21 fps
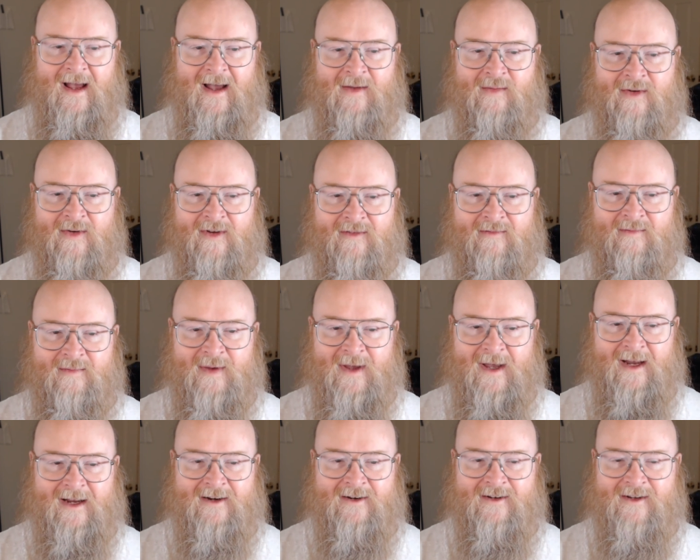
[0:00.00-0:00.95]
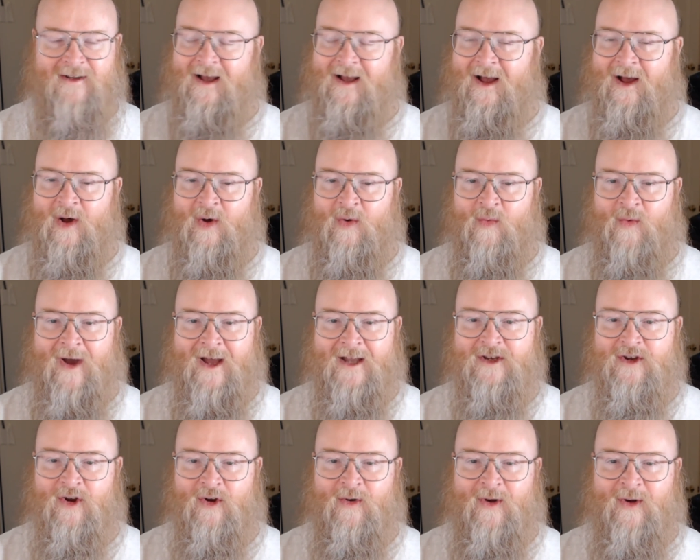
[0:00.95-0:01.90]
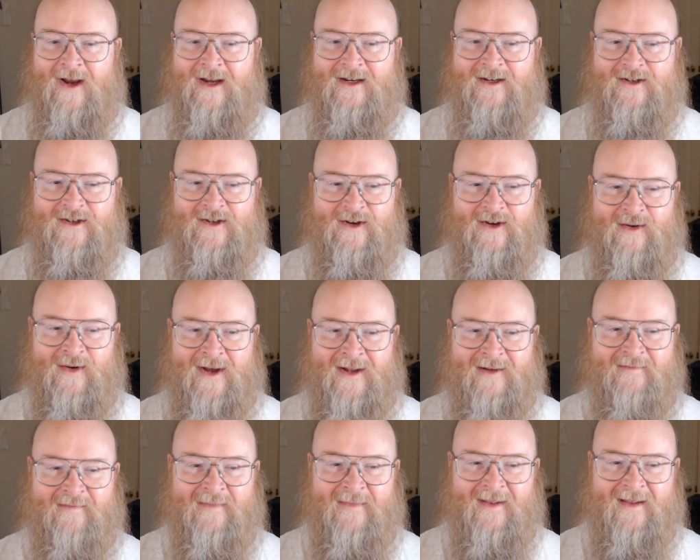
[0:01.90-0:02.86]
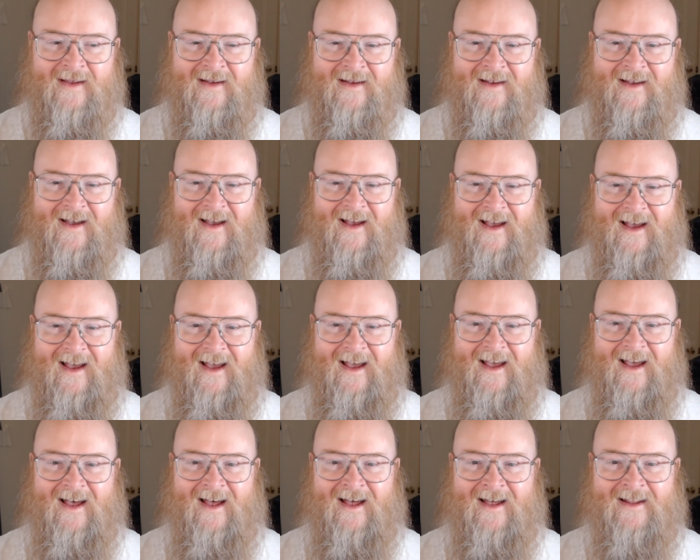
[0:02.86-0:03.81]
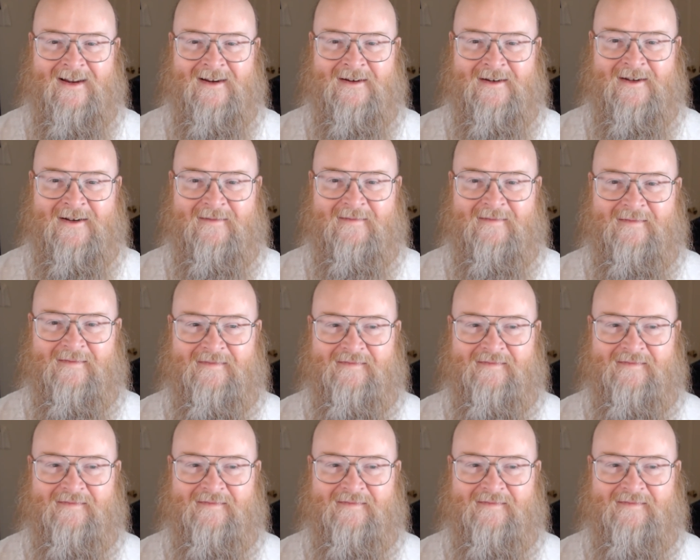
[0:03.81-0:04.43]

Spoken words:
and we've picked when you're going to do it, and